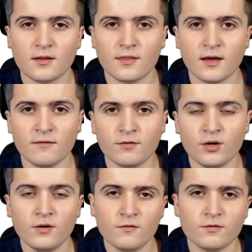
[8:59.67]

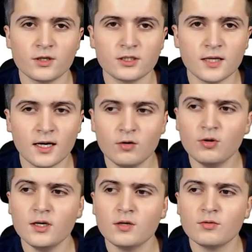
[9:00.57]
Therefore, for
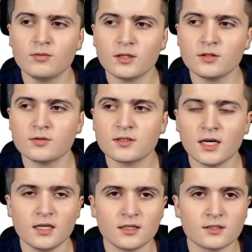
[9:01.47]
now, we will use
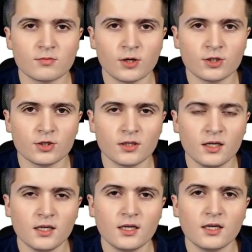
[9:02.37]
KNX Virtual.